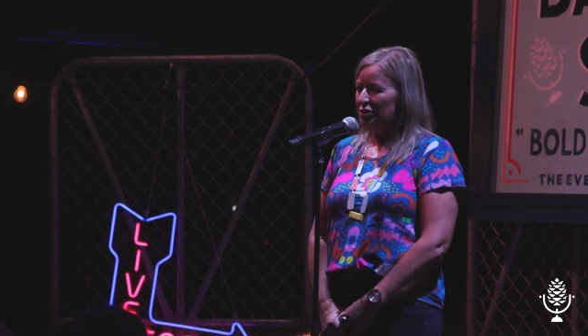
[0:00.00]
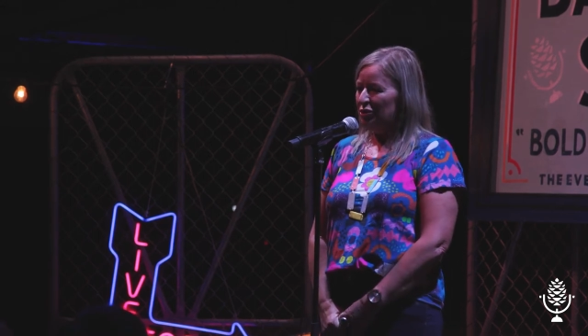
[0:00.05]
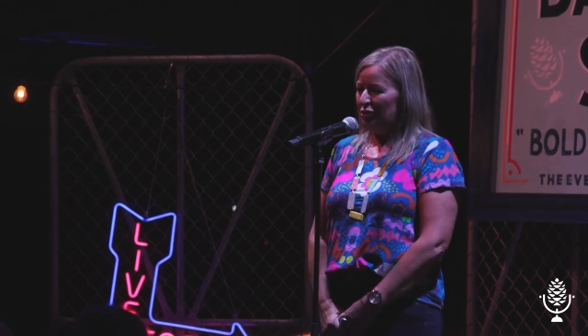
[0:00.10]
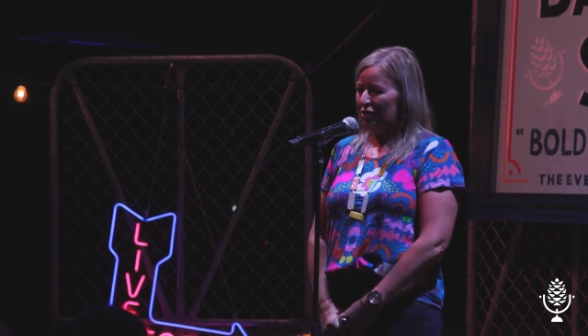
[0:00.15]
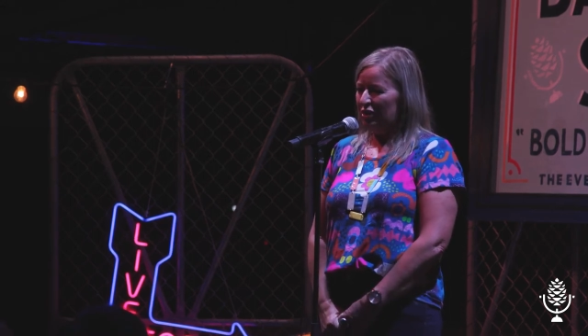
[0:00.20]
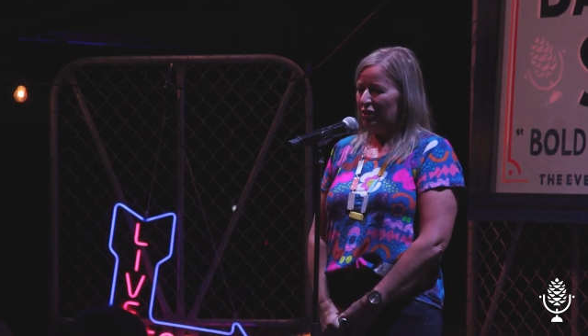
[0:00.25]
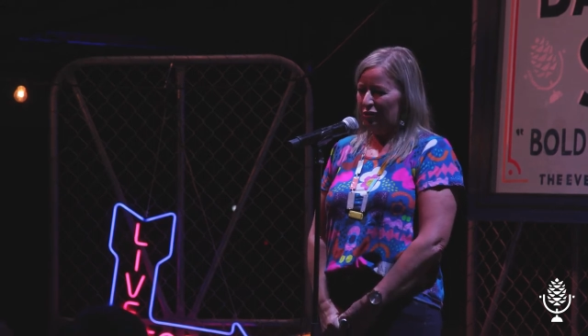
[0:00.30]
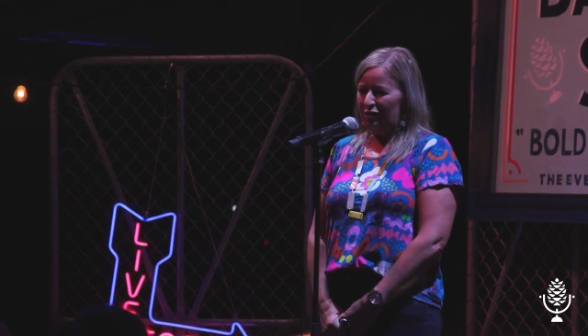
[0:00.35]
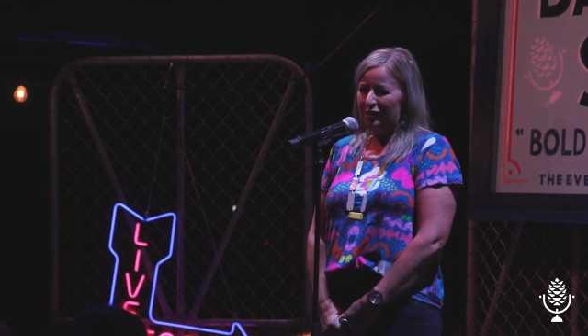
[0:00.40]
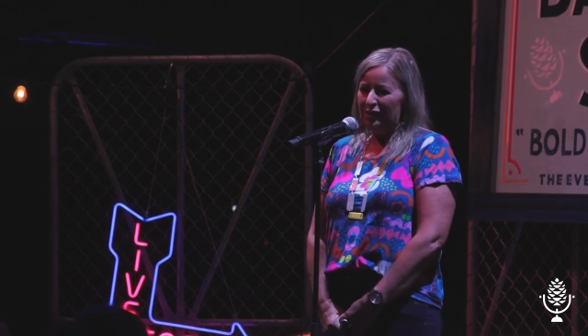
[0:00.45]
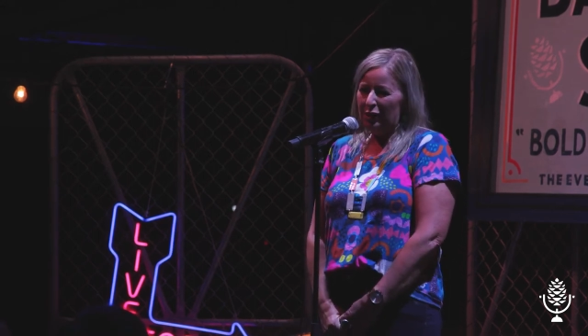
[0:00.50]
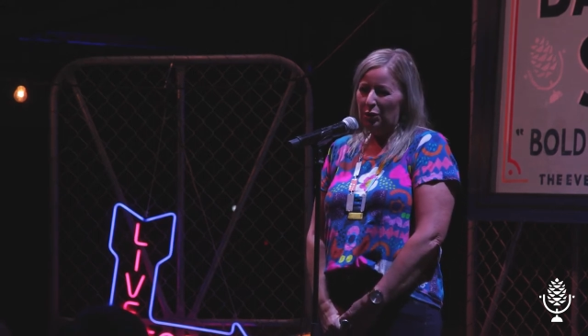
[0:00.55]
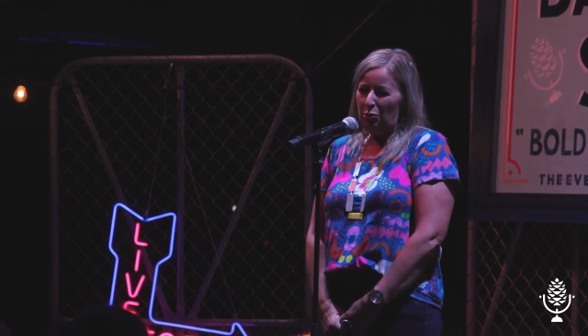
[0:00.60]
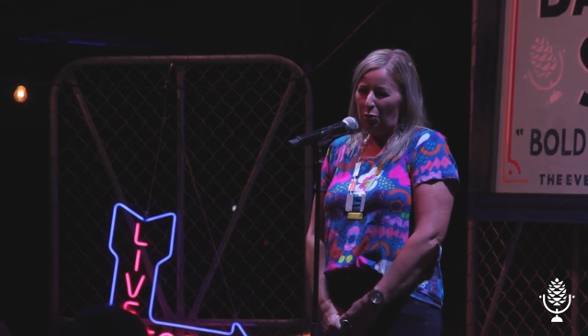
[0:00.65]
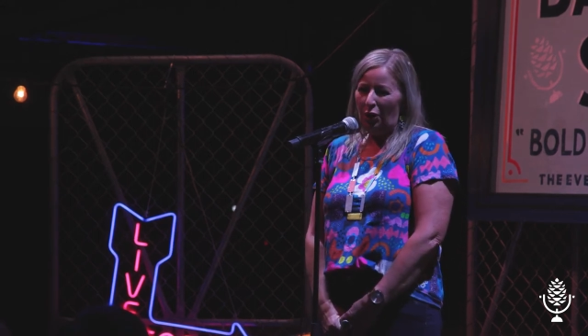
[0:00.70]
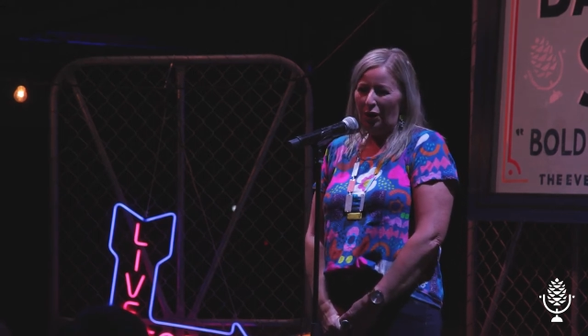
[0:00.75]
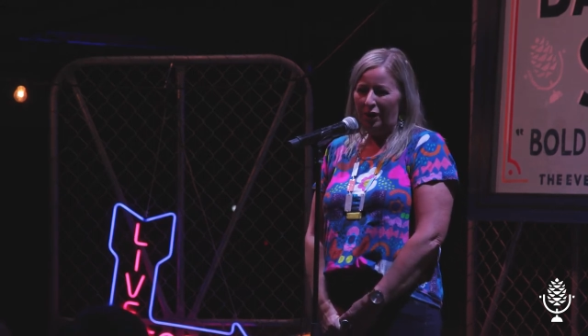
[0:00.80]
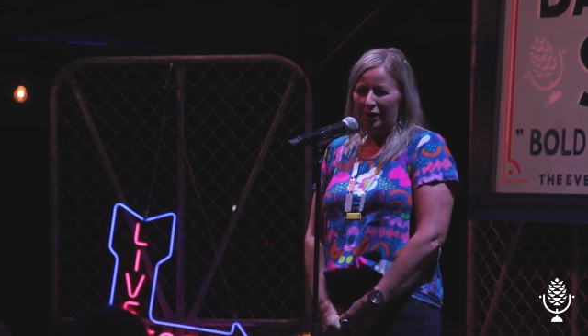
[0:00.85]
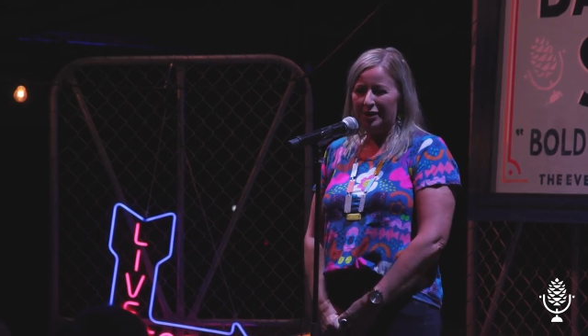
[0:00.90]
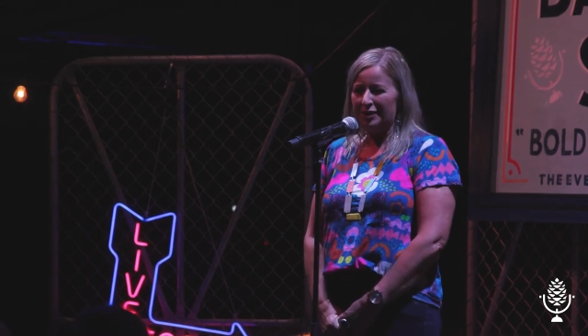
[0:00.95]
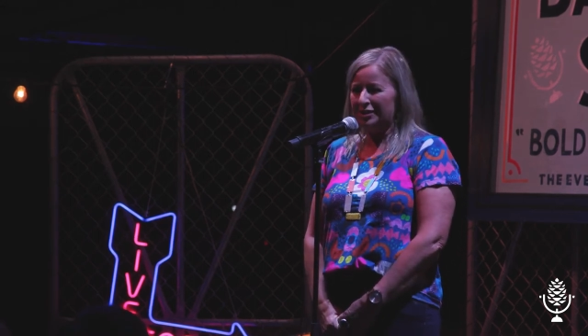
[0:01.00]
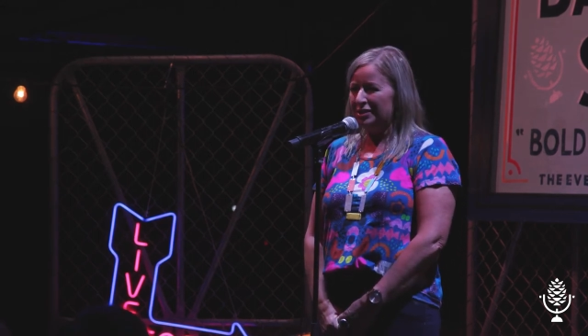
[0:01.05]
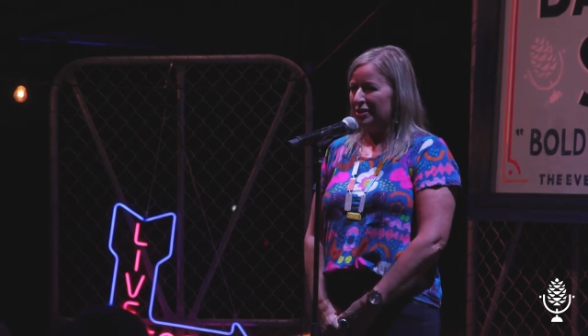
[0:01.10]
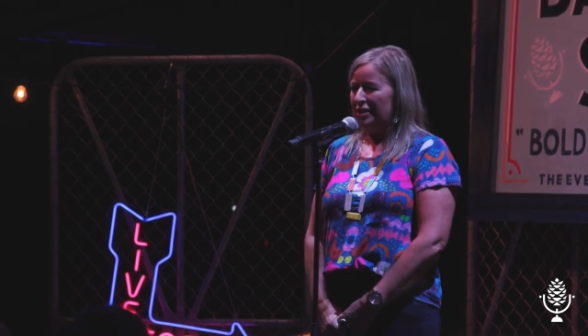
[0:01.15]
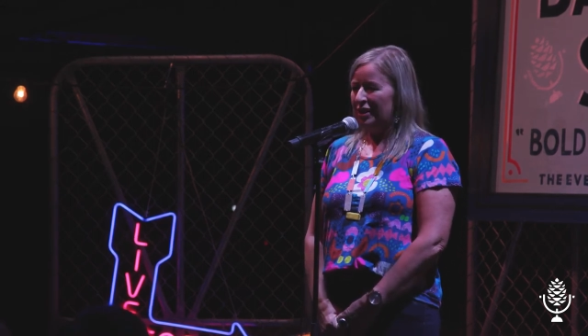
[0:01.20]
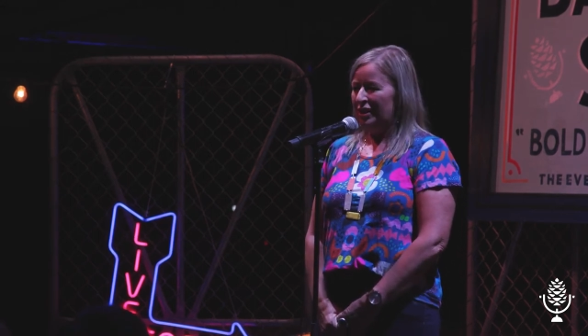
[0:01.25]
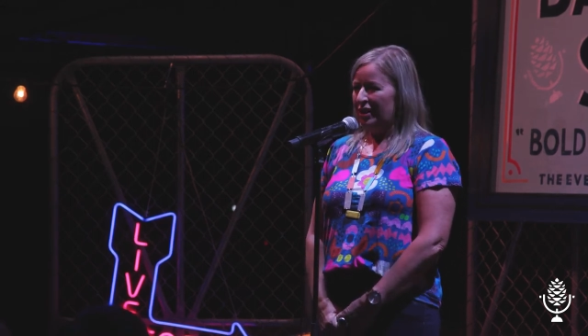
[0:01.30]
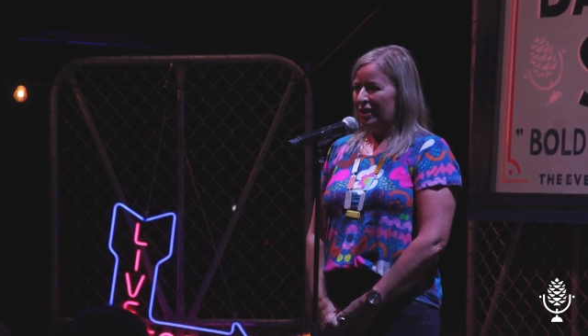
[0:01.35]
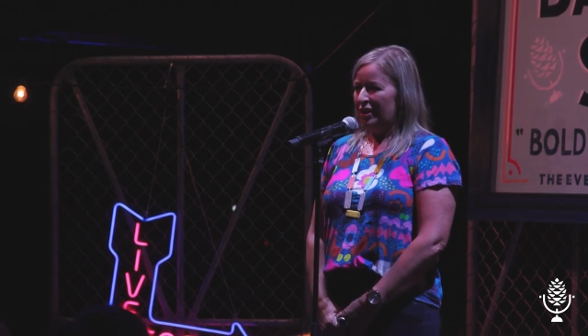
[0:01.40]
you know, that really worked.